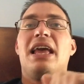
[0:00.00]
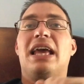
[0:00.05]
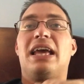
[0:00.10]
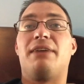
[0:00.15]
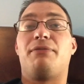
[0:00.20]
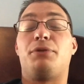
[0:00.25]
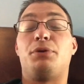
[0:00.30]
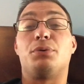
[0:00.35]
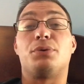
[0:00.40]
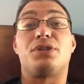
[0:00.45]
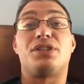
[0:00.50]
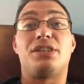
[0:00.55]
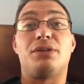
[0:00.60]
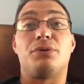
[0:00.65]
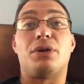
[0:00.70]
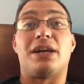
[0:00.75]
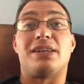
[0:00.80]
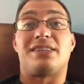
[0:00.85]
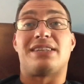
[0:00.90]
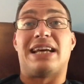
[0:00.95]
If you are
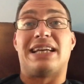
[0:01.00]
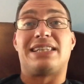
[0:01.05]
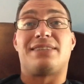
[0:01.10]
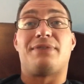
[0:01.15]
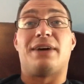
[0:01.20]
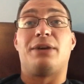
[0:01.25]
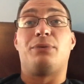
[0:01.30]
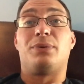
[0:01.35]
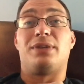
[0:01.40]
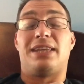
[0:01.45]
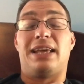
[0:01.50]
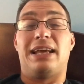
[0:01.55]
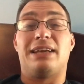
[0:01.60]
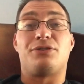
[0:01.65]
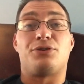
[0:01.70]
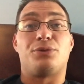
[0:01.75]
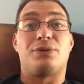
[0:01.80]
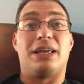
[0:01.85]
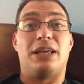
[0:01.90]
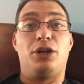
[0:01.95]
still not satisfied with the
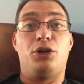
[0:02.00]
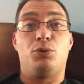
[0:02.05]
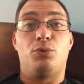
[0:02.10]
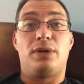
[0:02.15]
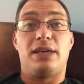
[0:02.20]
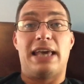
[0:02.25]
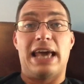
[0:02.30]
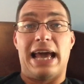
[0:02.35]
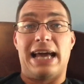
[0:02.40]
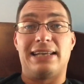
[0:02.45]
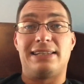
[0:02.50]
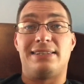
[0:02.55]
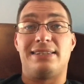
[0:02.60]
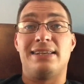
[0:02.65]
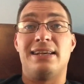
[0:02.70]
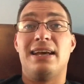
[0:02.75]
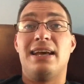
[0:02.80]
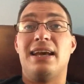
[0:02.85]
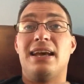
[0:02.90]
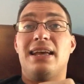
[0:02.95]
answer that you
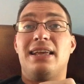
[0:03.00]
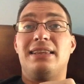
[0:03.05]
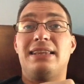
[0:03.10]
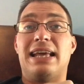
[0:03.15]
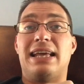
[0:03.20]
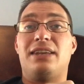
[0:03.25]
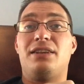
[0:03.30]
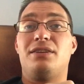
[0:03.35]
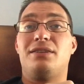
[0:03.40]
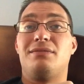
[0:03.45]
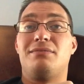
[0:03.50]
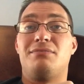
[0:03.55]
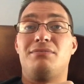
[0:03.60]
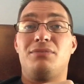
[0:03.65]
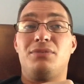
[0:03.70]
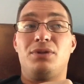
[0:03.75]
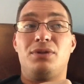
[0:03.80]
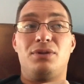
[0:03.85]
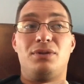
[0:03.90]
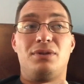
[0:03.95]
get, then
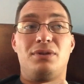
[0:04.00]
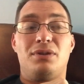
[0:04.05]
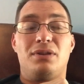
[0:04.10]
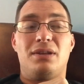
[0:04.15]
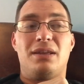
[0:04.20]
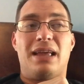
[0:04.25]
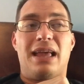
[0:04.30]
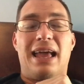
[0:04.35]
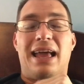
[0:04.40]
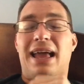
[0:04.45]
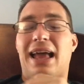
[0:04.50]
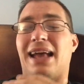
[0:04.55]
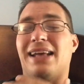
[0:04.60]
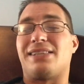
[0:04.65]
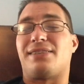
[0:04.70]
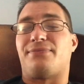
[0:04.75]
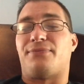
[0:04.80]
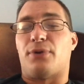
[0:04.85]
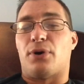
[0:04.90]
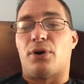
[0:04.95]

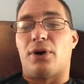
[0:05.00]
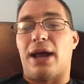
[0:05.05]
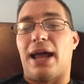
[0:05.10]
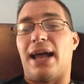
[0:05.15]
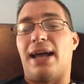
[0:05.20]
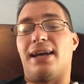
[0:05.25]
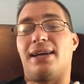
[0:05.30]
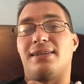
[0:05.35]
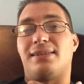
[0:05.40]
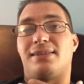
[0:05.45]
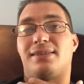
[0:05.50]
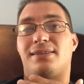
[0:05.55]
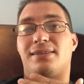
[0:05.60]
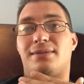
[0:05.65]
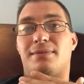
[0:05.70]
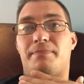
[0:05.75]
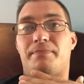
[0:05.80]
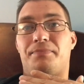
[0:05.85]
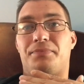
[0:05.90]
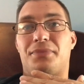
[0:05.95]
as far
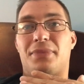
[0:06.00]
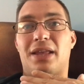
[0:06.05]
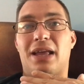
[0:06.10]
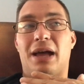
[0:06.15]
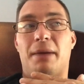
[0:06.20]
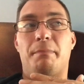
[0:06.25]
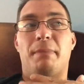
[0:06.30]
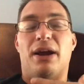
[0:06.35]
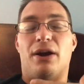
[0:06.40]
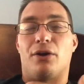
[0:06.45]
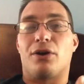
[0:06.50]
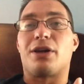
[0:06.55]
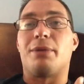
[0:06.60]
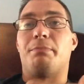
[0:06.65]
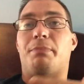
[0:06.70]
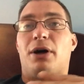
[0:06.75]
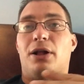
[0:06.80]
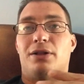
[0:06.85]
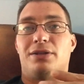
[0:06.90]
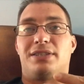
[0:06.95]
as
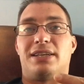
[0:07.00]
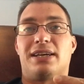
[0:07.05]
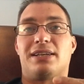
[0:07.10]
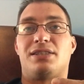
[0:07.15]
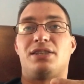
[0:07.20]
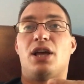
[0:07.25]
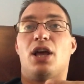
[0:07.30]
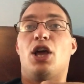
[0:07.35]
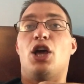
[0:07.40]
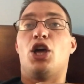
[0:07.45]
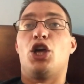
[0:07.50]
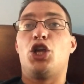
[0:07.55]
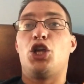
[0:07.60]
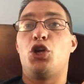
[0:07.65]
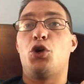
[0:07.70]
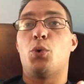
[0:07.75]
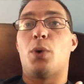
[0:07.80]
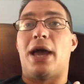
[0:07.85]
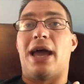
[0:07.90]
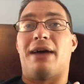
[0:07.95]
American politics,
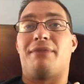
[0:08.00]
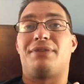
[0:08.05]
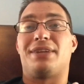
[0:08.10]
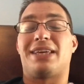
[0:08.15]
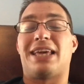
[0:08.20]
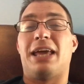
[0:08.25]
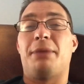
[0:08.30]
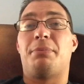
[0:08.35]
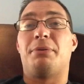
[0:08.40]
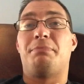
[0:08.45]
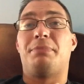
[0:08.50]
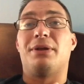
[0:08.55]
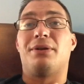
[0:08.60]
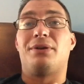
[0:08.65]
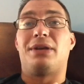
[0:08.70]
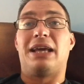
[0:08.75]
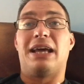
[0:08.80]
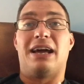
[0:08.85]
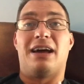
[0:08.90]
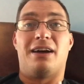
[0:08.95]
you have the
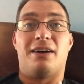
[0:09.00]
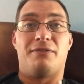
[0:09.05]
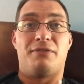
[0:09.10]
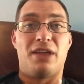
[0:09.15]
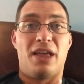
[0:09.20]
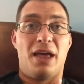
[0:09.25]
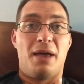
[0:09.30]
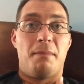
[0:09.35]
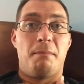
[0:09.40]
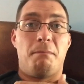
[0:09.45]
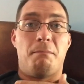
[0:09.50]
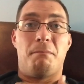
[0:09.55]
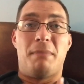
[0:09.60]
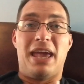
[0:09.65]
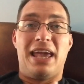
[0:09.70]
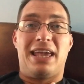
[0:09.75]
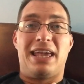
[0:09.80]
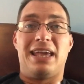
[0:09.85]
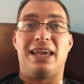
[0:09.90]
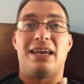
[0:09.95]
capability of
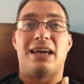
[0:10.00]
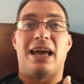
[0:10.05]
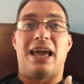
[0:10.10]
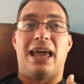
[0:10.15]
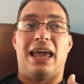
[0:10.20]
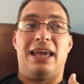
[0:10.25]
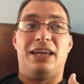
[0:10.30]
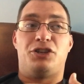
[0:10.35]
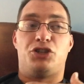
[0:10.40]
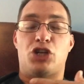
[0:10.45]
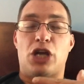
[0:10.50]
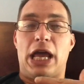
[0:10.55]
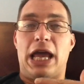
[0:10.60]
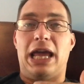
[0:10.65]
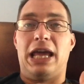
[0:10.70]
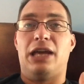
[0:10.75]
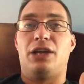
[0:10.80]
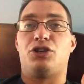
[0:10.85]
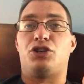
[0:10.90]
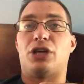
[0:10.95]
making a
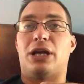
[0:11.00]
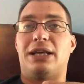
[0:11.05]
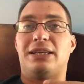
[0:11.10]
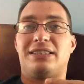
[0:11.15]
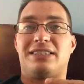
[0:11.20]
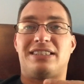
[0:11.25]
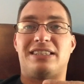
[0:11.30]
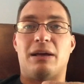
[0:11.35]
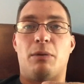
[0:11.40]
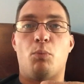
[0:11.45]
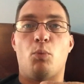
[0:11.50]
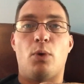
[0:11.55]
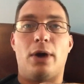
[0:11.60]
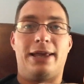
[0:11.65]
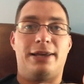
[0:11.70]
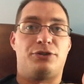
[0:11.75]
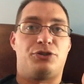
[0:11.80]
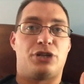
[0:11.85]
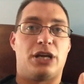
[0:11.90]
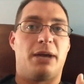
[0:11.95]
change in some
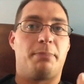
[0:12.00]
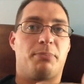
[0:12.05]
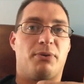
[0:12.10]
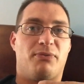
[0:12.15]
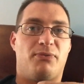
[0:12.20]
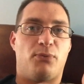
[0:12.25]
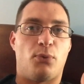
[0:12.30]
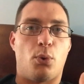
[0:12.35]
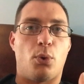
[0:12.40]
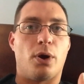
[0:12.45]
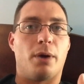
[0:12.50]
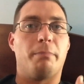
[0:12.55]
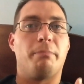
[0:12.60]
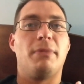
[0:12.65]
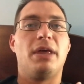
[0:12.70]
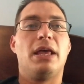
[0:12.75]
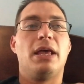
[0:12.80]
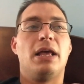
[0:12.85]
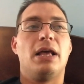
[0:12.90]
way, shape, or form.